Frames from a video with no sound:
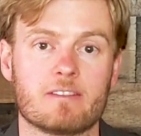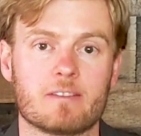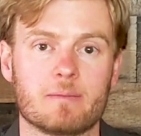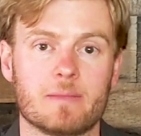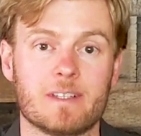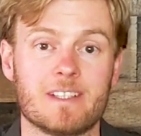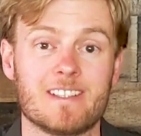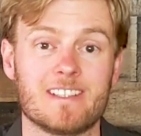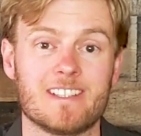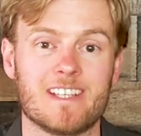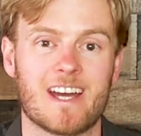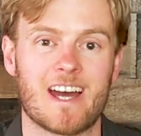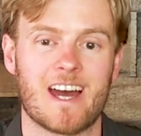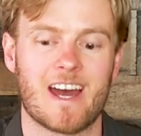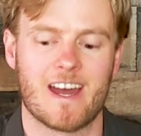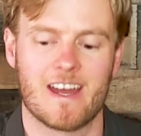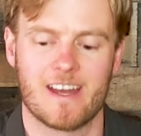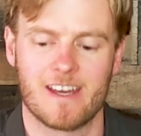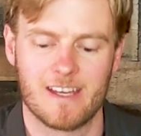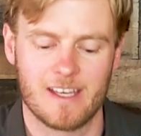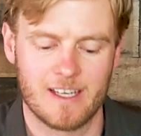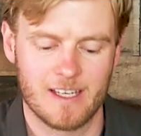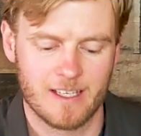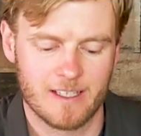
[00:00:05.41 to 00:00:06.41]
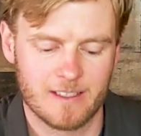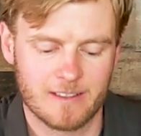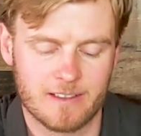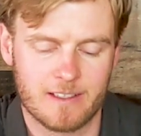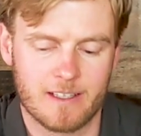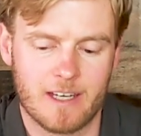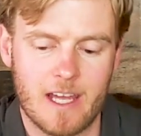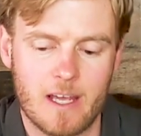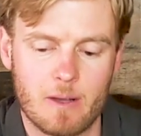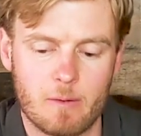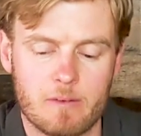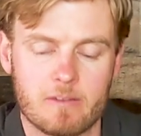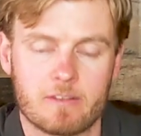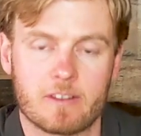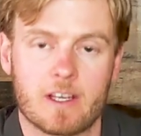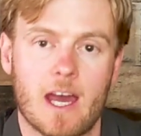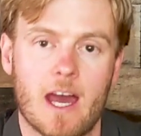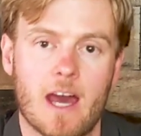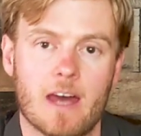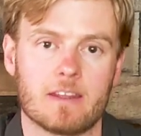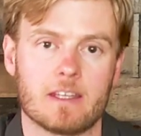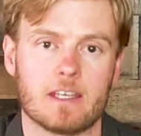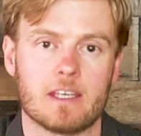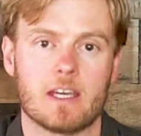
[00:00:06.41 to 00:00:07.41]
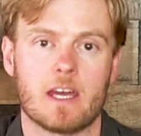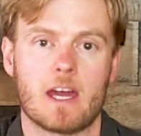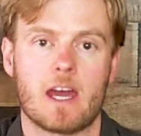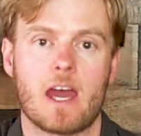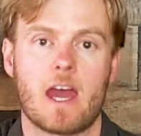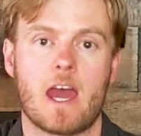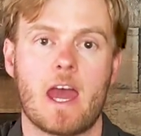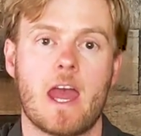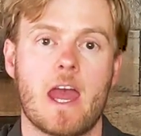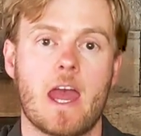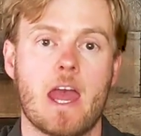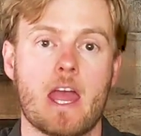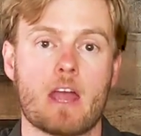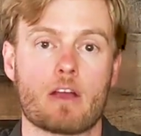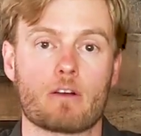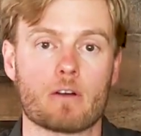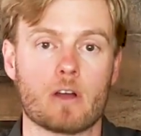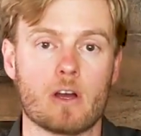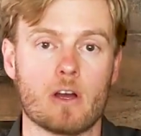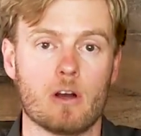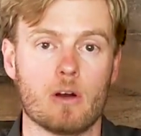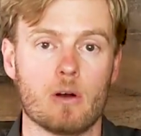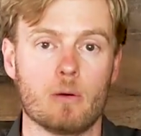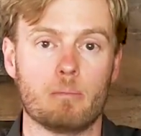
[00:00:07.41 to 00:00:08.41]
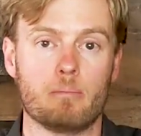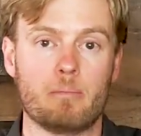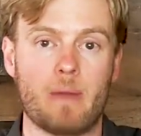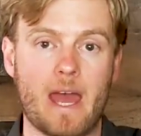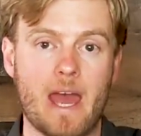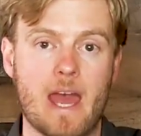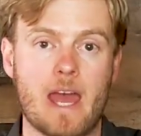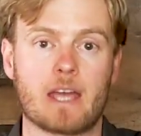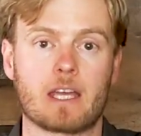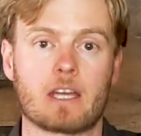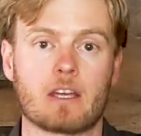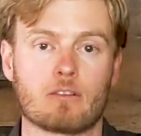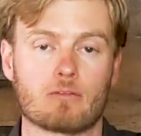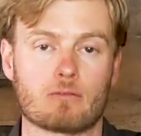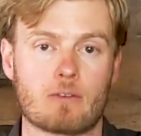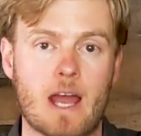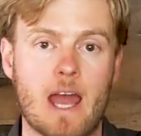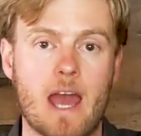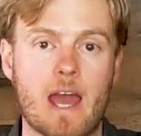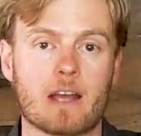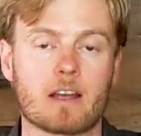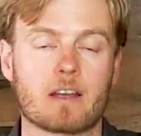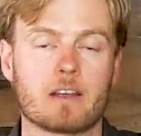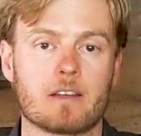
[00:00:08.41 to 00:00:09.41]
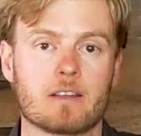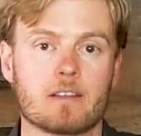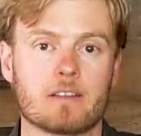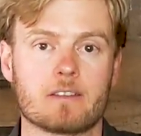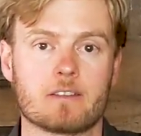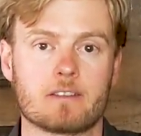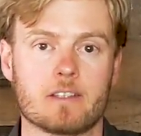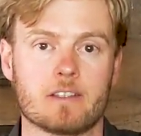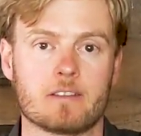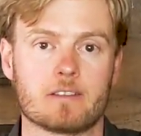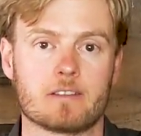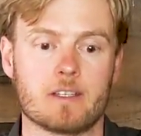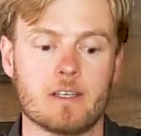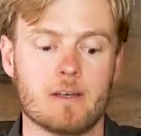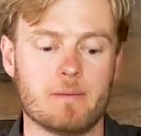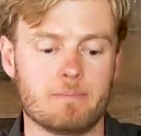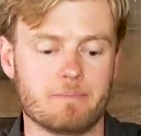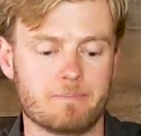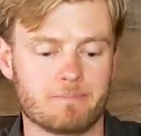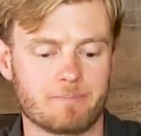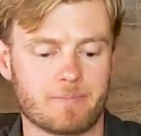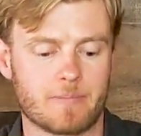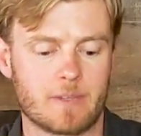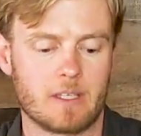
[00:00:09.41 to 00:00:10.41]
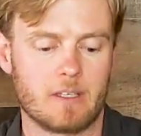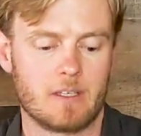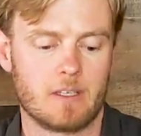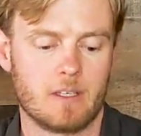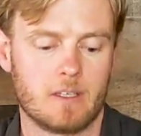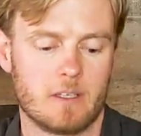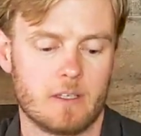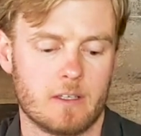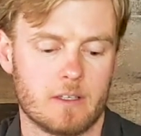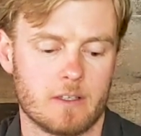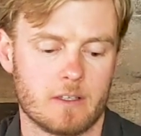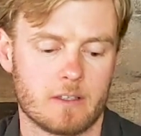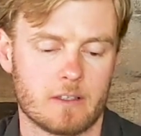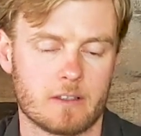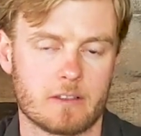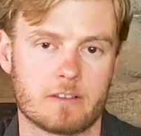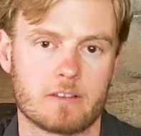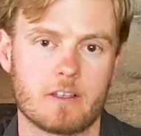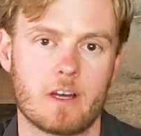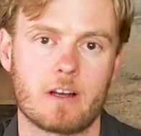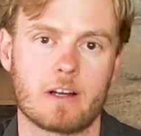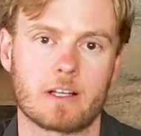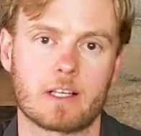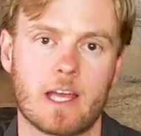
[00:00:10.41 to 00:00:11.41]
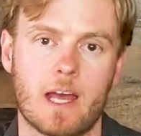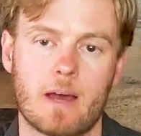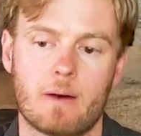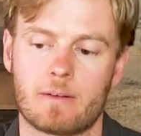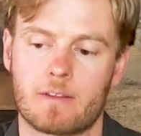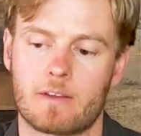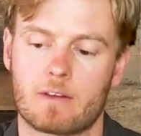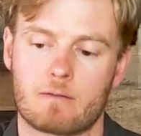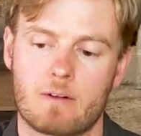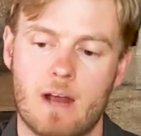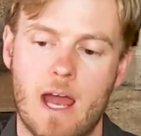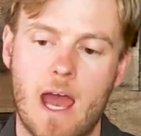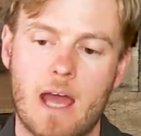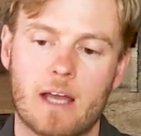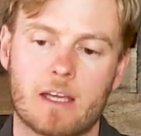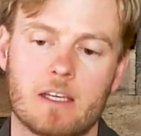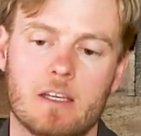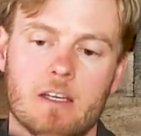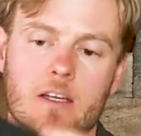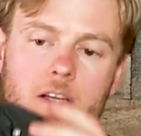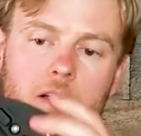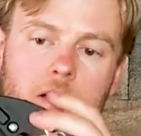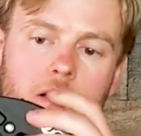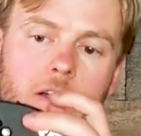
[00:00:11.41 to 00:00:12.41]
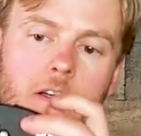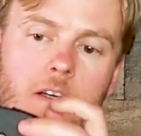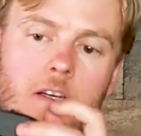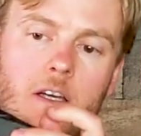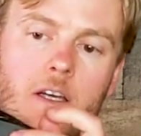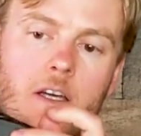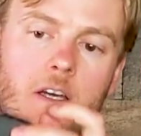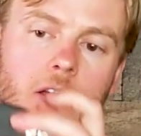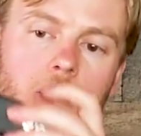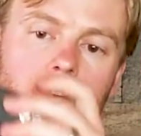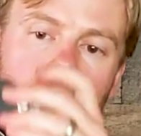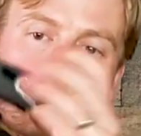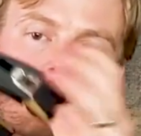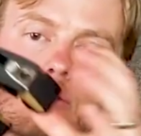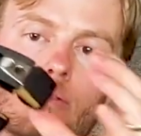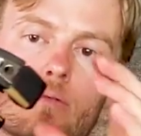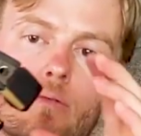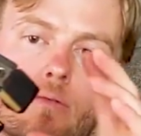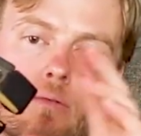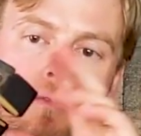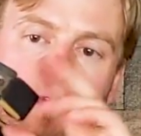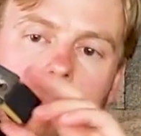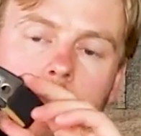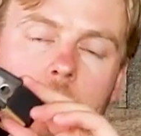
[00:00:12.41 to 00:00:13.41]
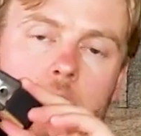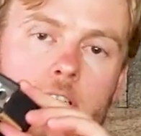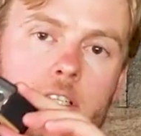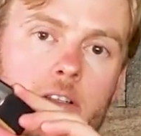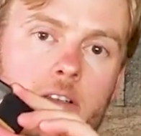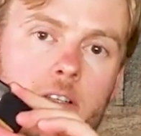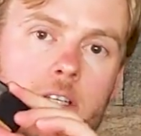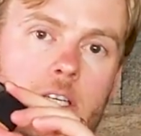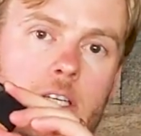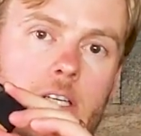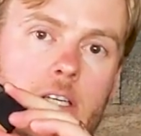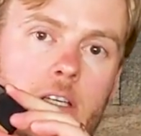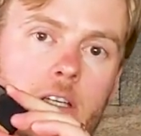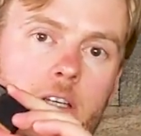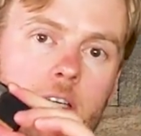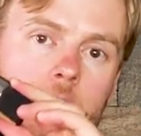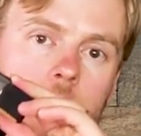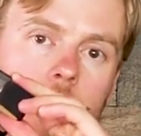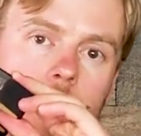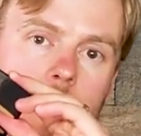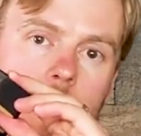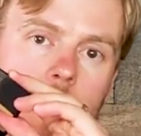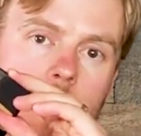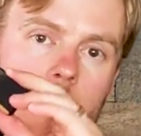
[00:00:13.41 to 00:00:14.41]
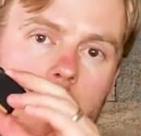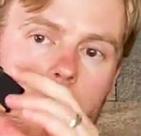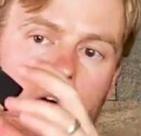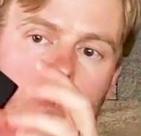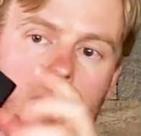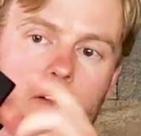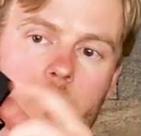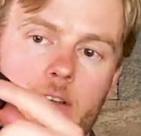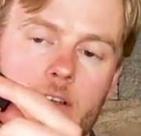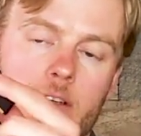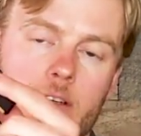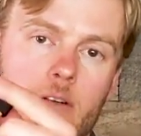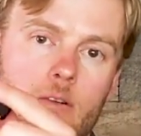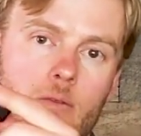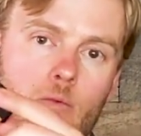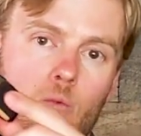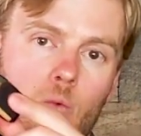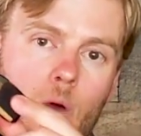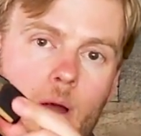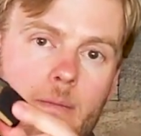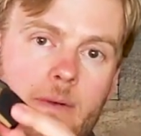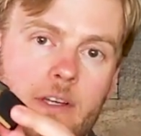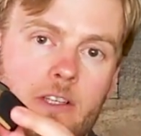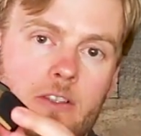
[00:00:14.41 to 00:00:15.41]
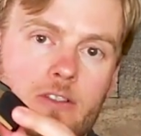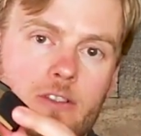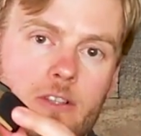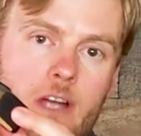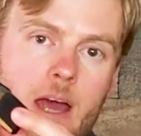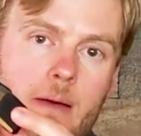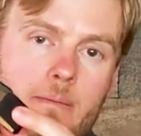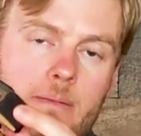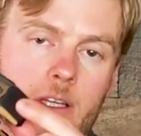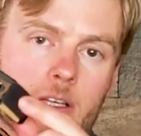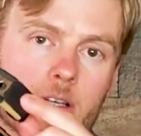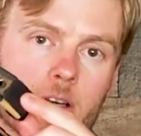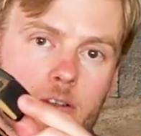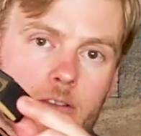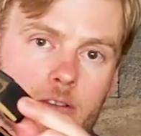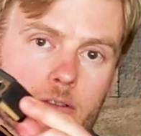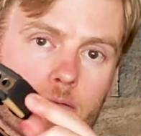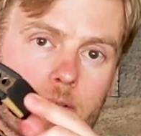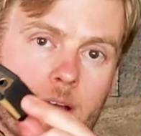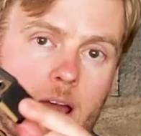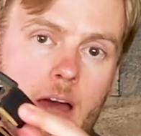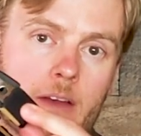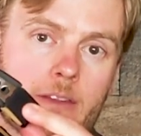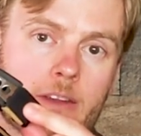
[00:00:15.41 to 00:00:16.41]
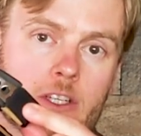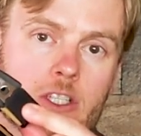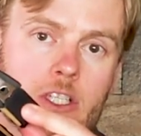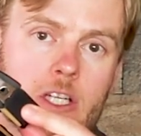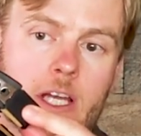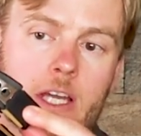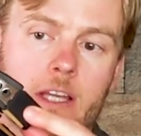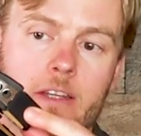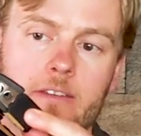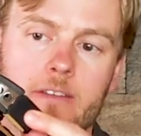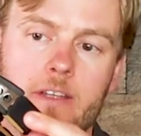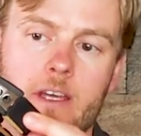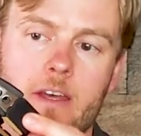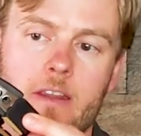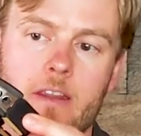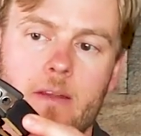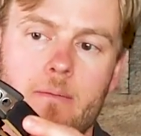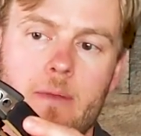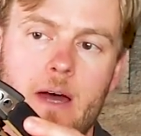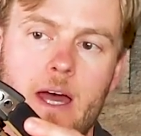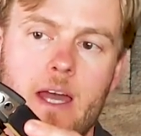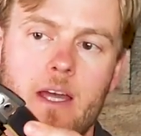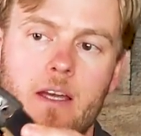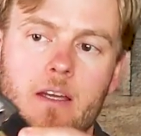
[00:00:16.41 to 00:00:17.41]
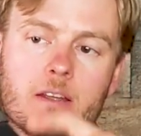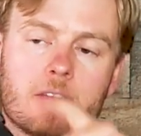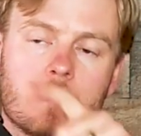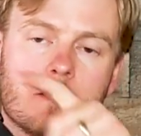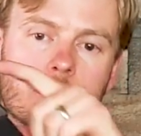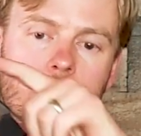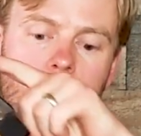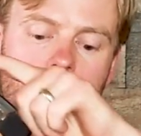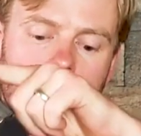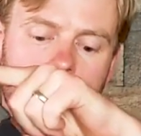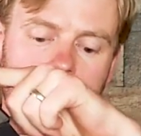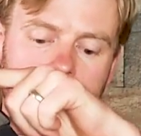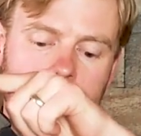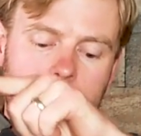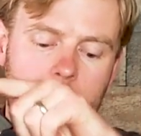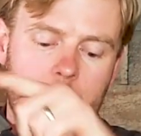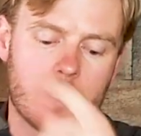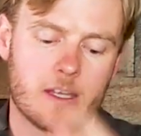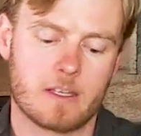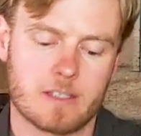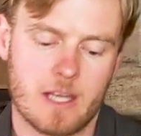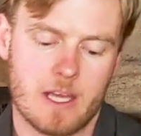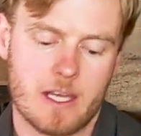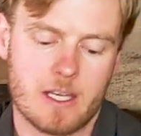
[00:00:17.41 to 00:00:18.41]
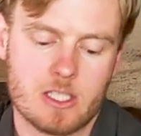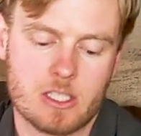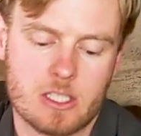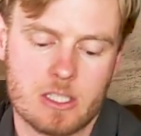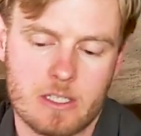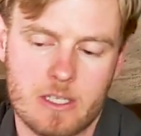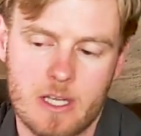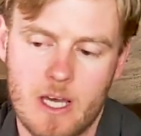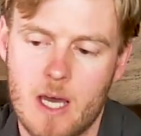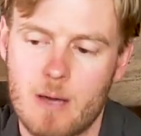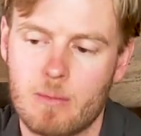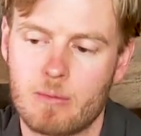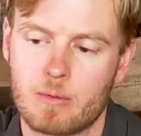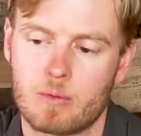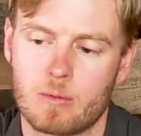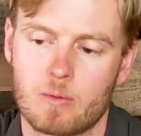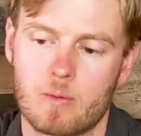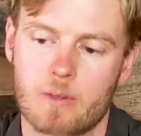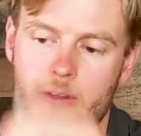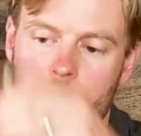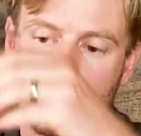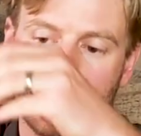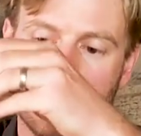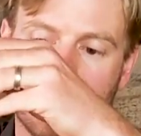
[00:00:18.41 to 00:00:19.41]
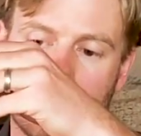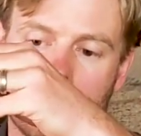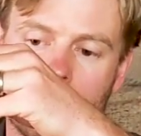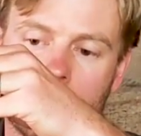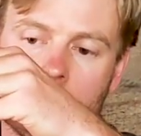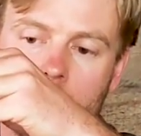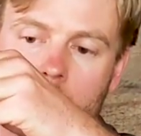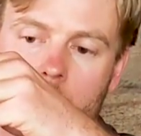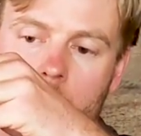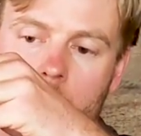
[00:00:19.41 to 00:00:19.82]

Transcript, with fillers: from B T I. Today we've got the Aeroe bag and rack system. Starting out with the rack here, really unique uh, webbing strap that goes around the chainstay of the bike. These are just tensioned up with a